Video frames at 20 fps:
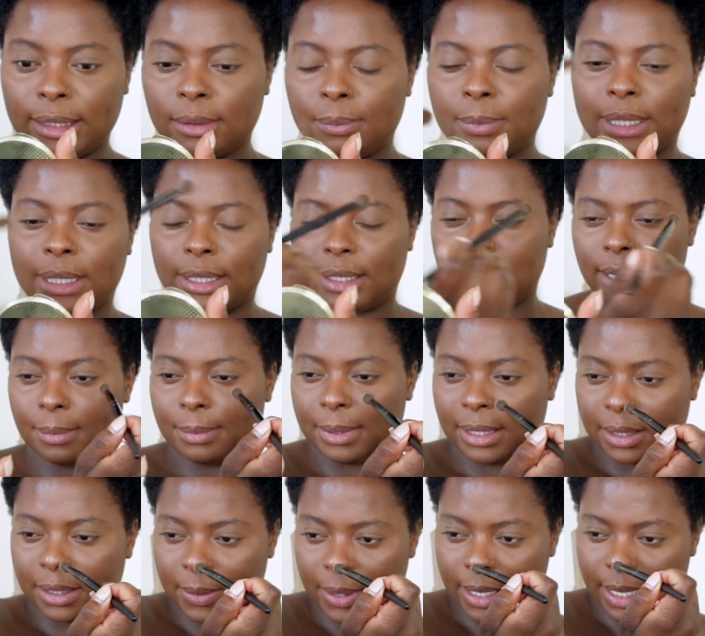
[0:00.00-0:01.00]
But I'm
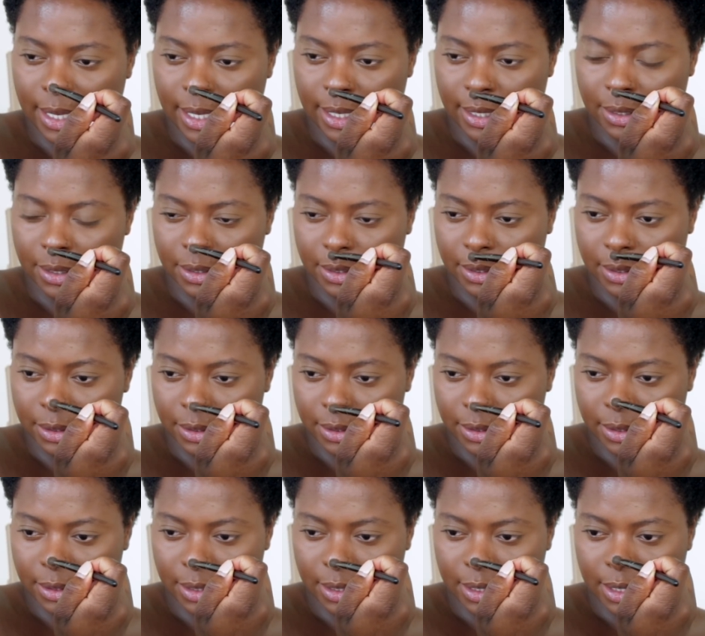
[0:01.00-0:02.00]
gonna go ahead and
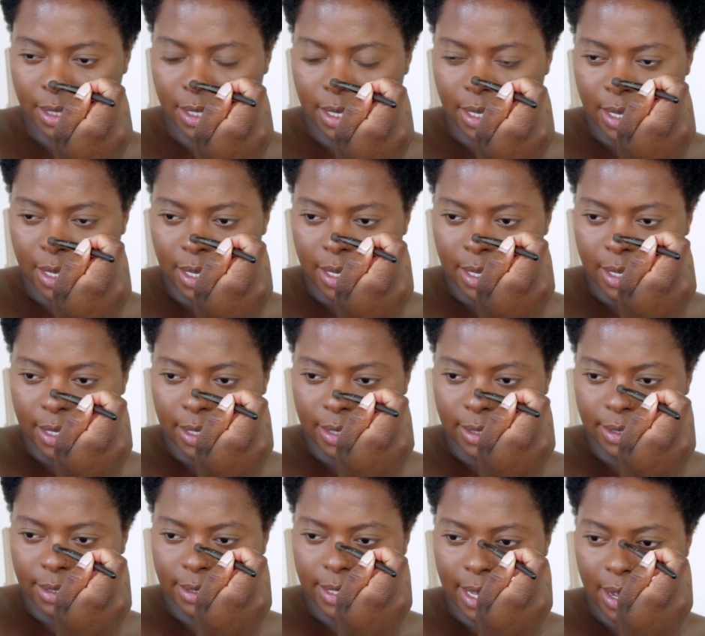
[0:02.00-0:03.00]
just
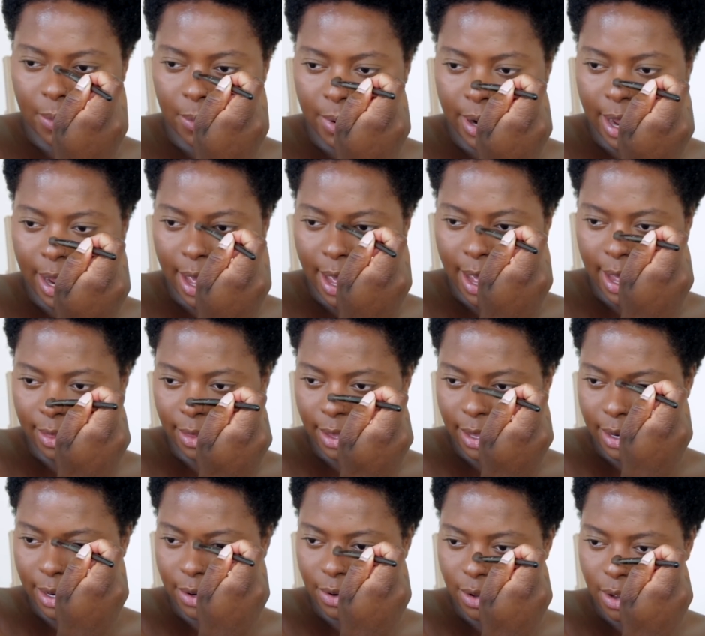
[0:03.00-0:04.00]
set where I
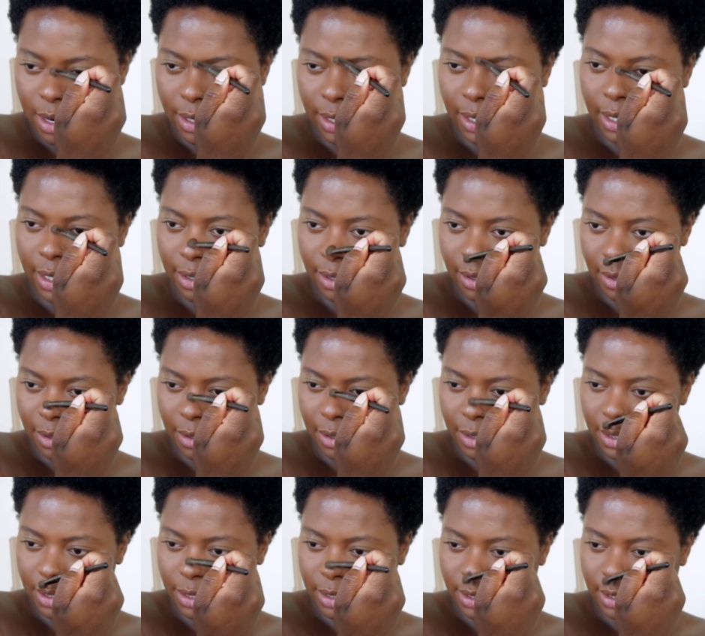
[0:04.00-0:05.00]
highlighted on here,
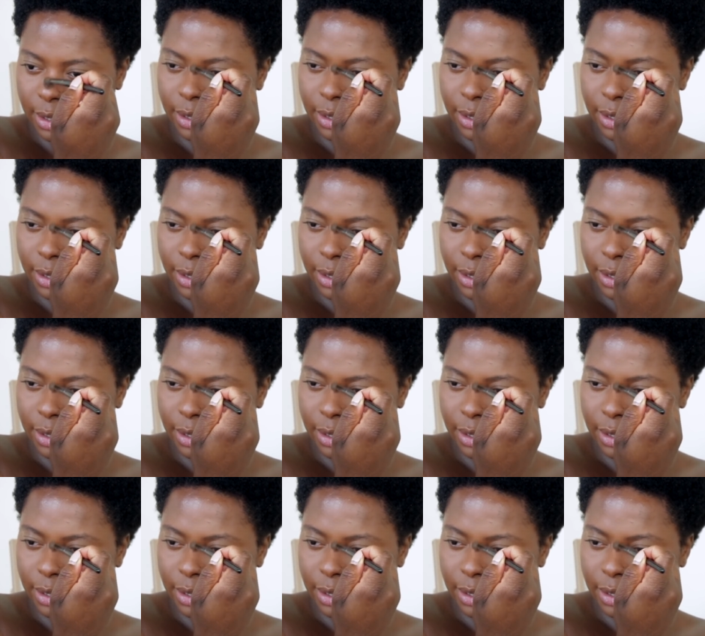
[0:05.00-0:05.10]
just a